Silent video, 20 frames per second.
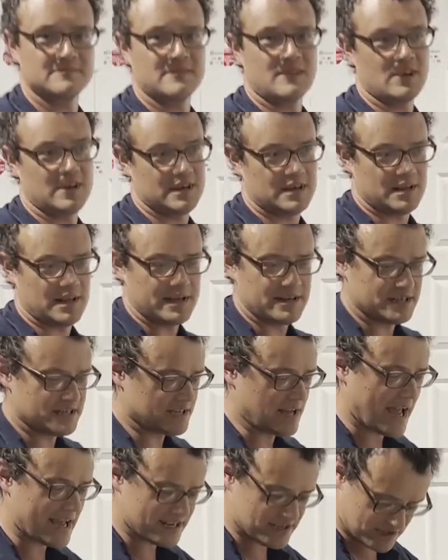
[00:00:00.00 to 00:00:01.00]
No,
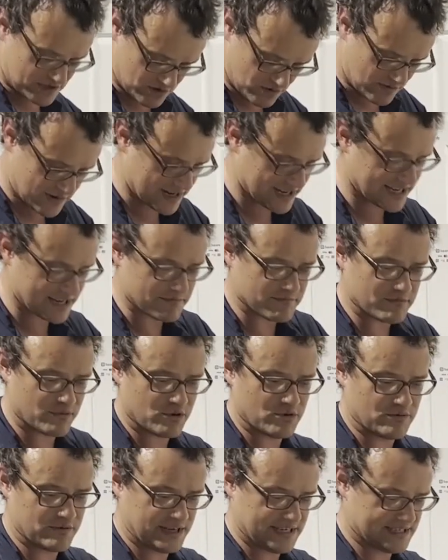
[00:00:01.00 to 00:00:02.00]
I just don't want to get
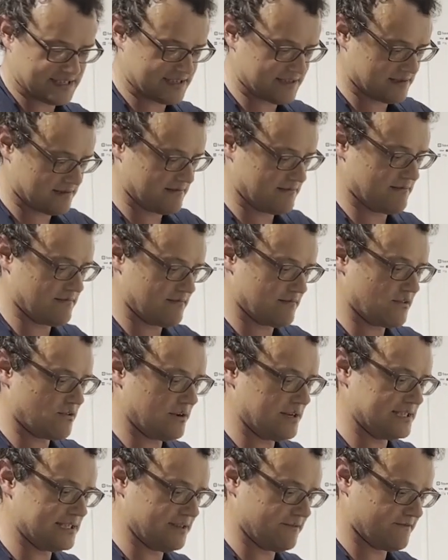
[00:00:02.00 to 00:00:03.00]

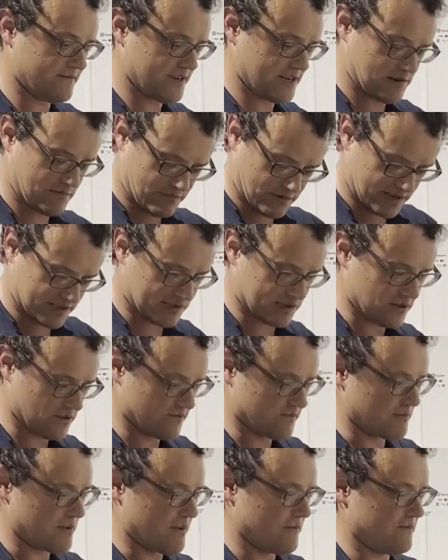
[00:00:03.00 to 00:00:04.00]
greasy fingerprints all
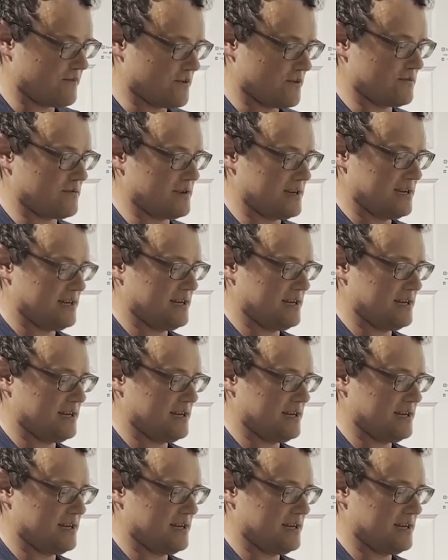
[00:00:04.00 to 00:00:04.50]
over my phone.